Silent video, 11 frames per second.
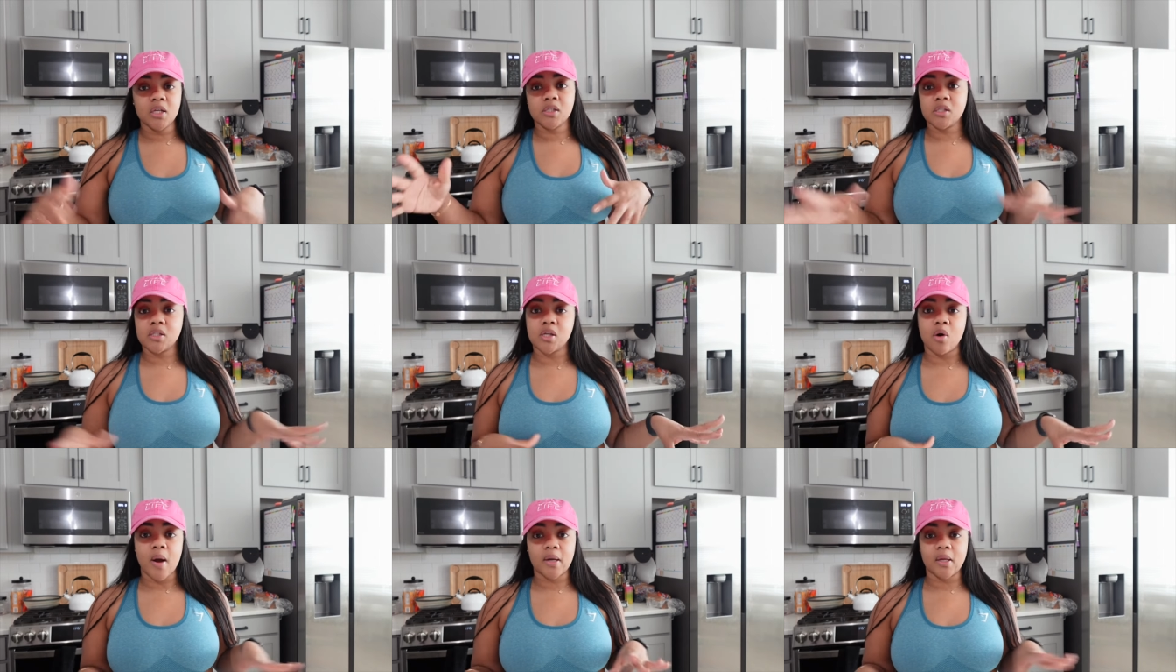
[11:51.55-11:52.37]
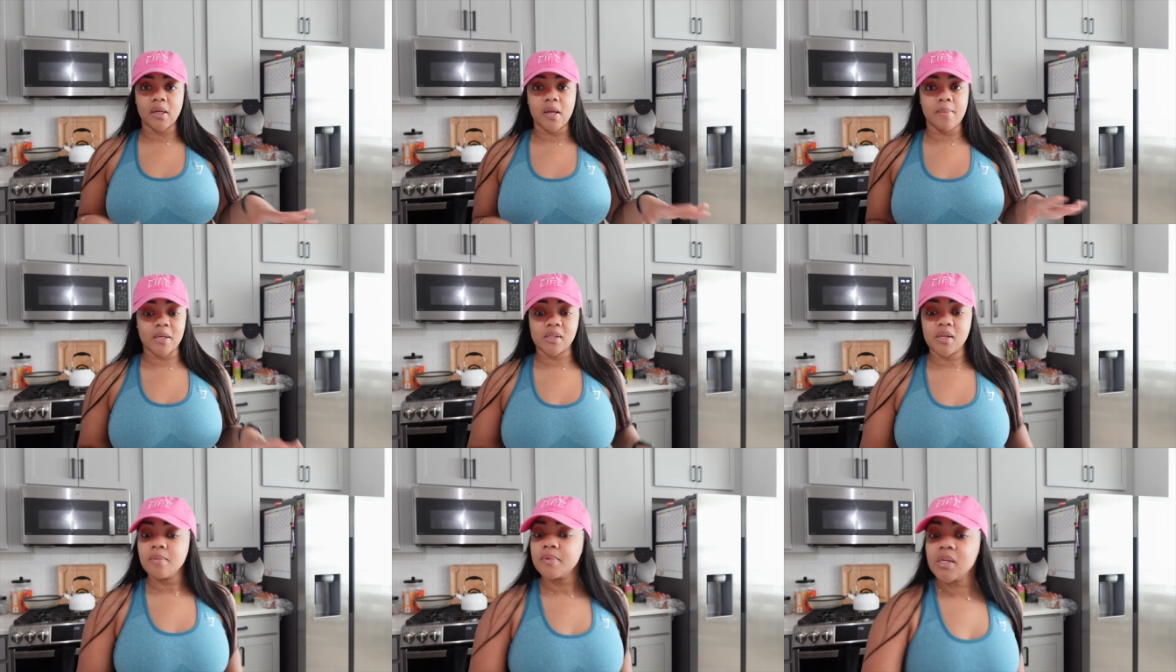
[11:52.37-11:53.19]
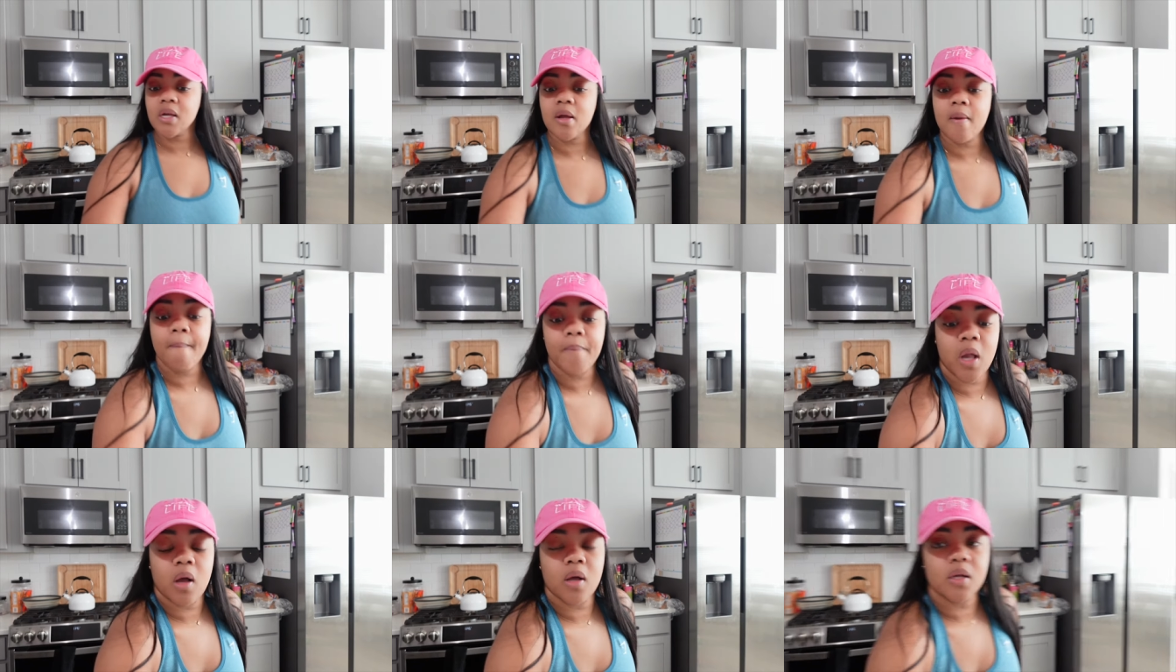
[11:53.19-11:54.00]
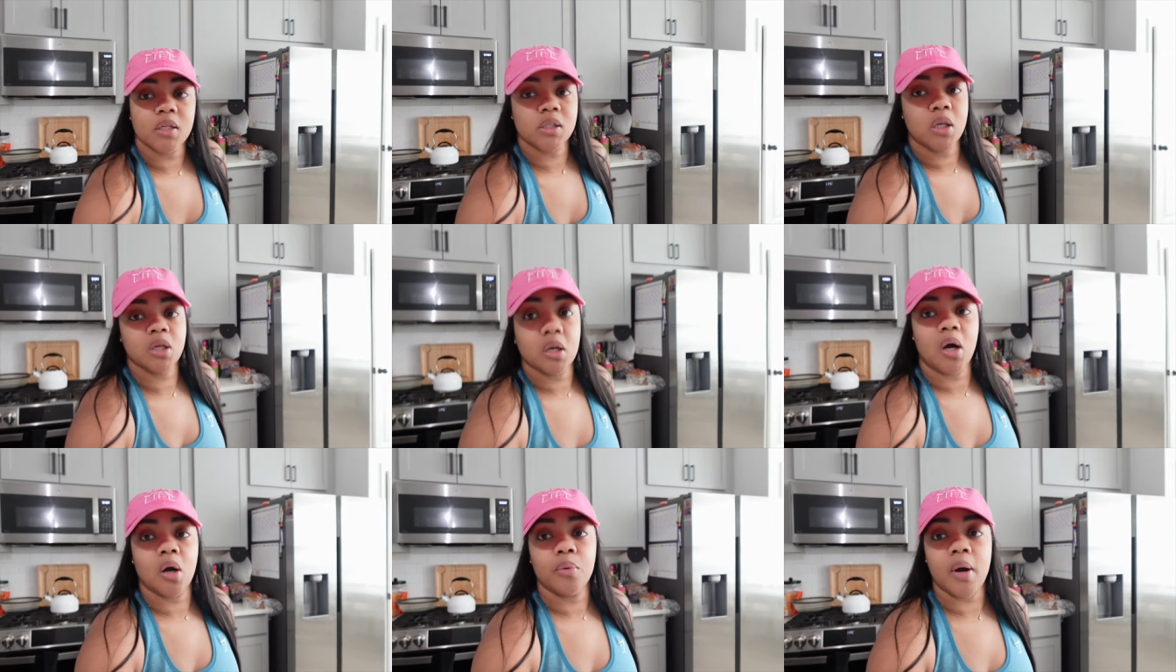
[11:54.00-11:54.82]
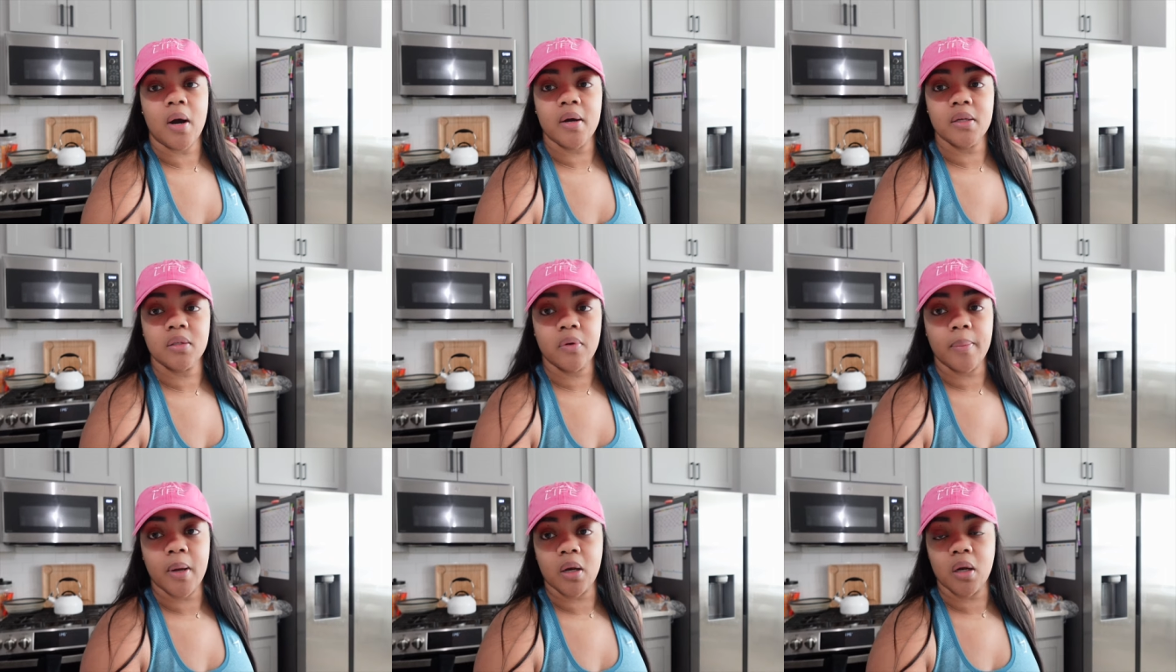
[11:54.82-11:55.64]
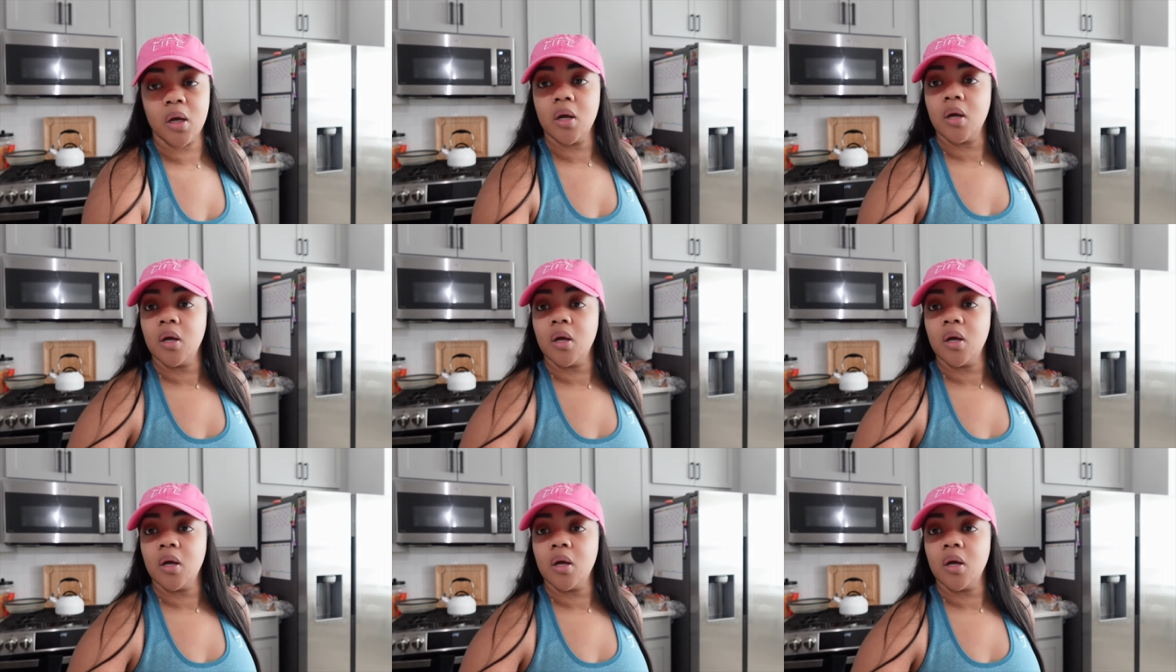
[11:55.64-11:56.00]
so I can get my steps in because, you know, I always feel better